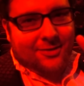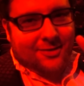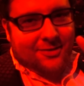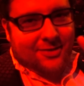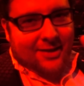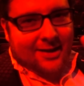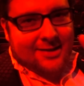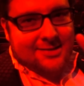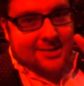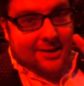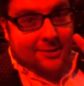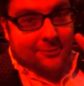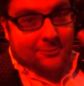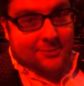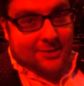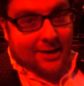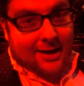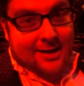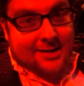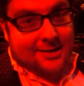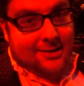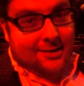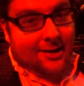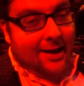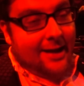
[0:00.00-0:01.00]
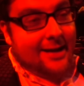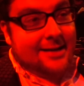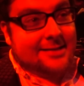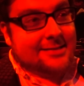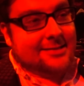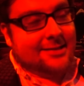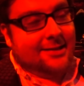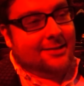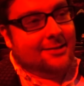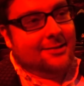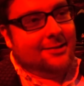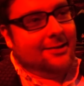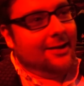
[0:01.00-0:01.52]
the things I
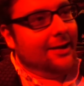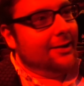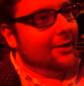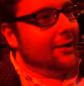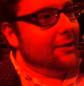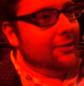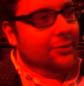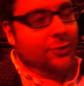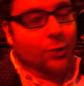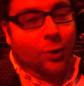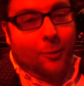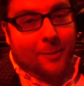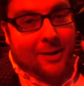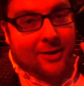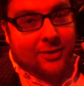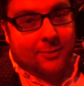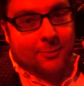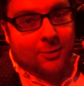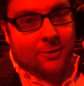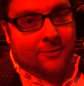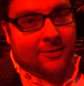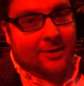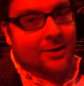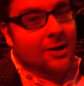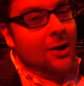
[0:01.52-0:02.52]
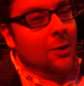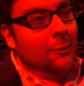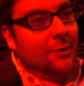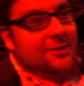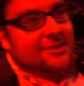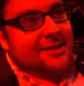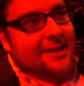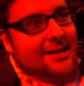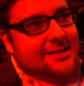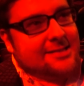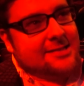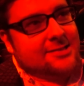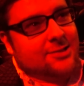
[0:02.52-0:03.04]
liked and thought about the movie.
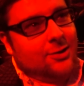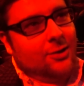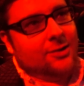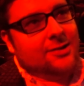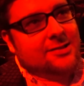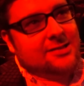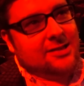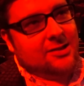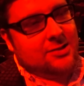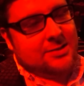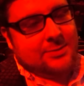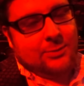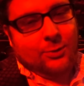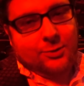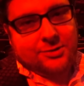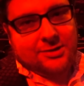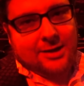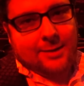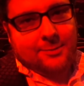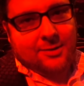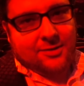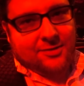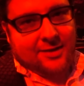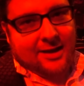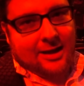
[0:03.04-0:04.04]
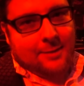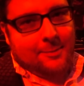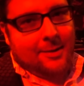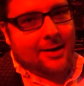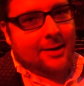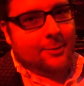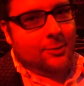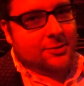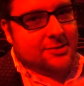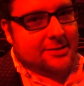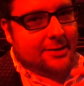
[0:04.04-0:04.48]
Which I guess is good, because it gives me more time to think about it, more